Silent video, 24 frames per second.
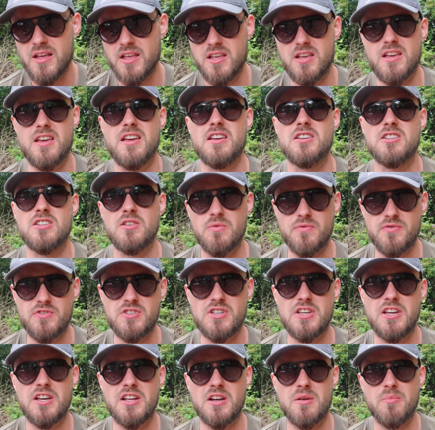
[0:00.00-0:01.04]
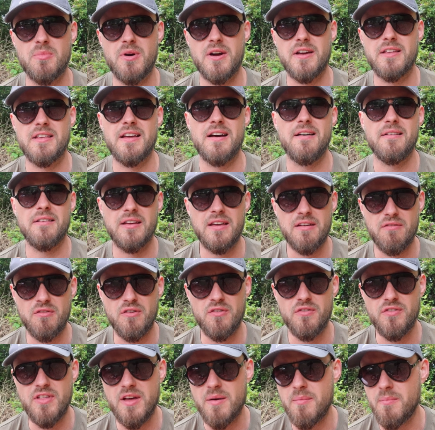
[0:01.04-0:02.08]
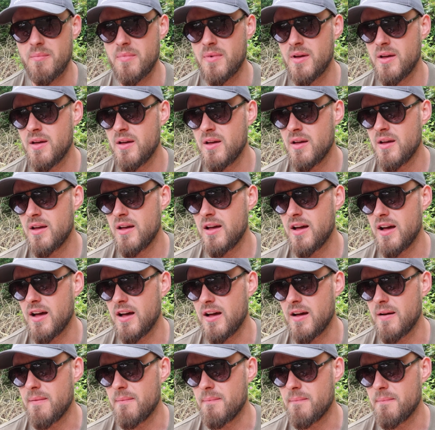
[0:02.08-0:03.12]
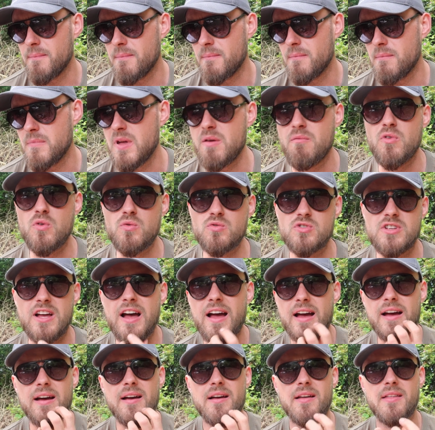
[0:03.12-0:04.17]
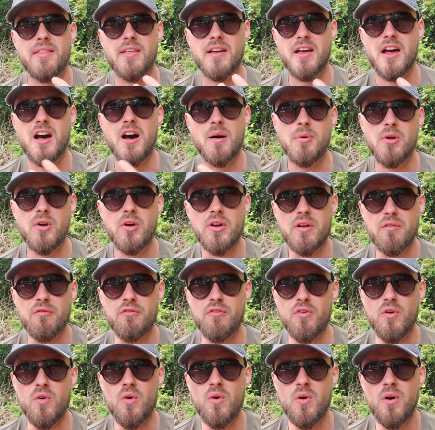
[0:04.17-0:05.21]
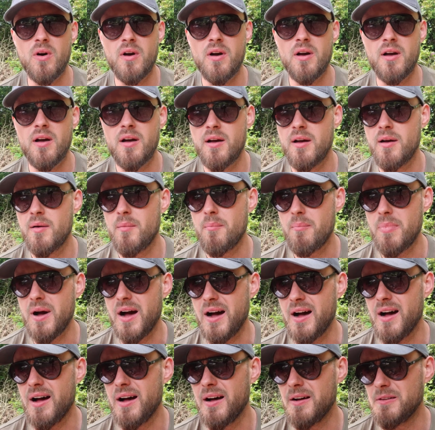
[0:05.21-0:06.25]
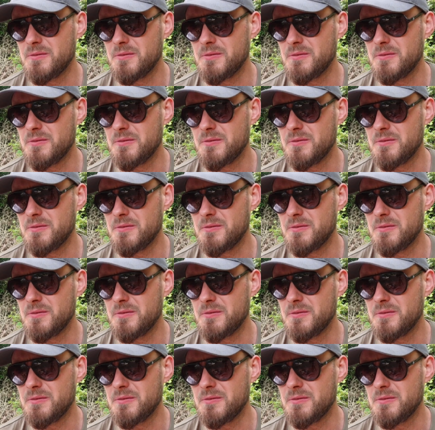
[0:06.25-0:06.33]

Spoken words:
It is obviously going to break down and give off them minerals that the carp are looking for, but